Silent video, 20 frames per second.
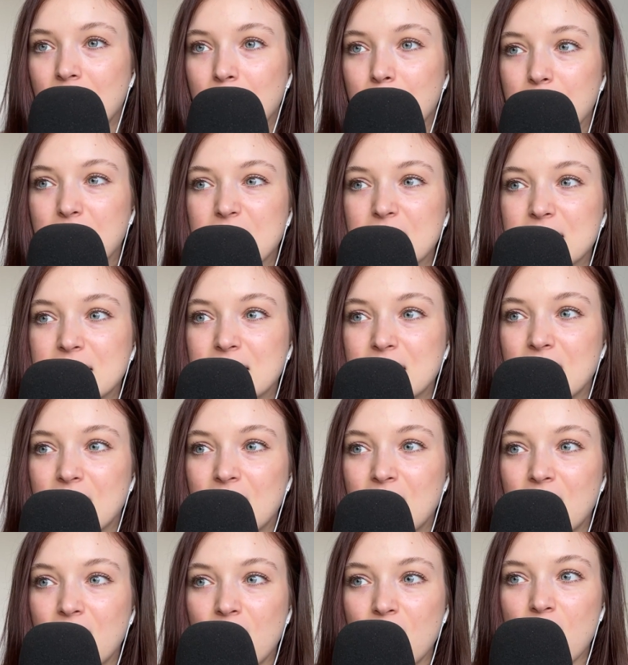because
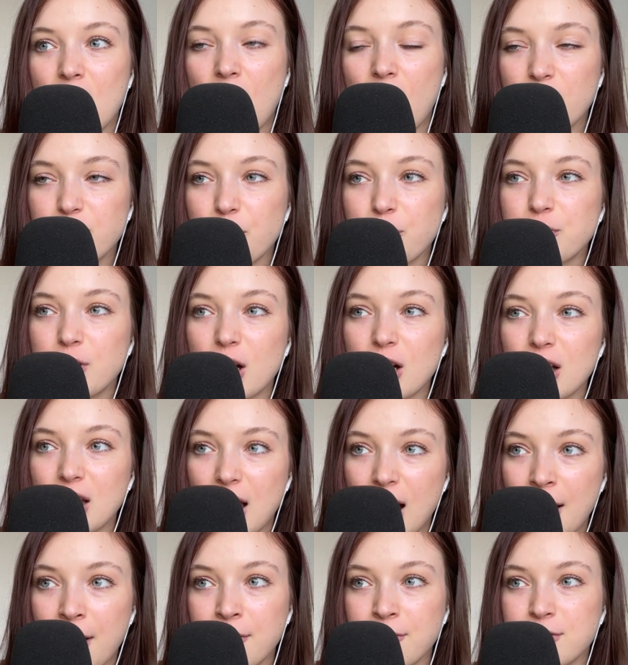half of their
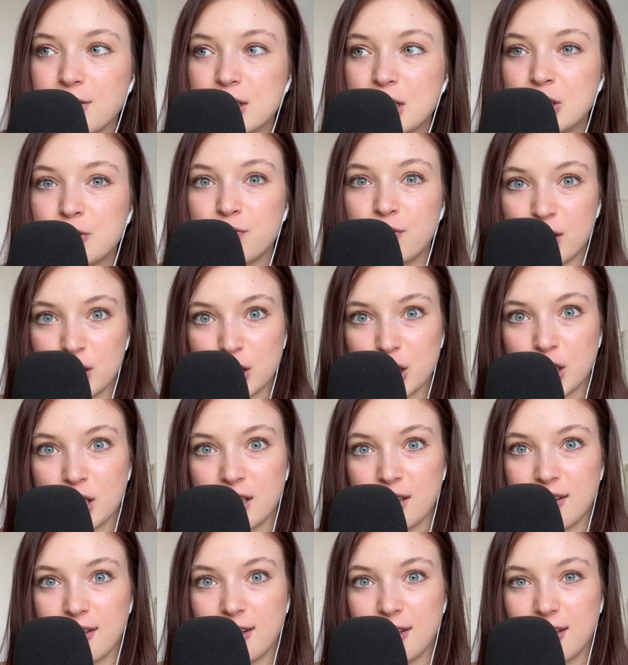life is
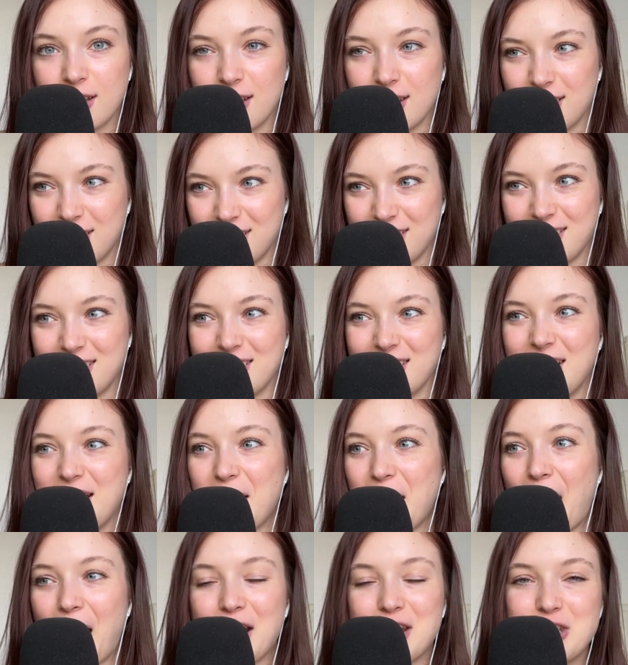fishing
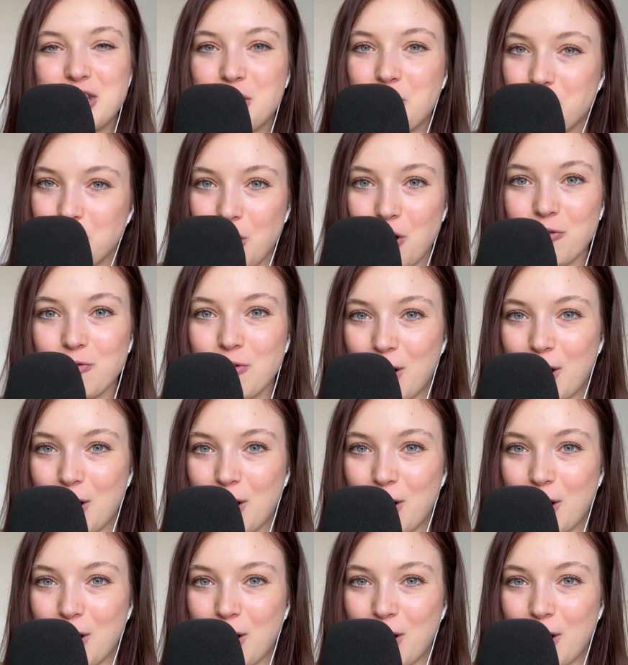and you're not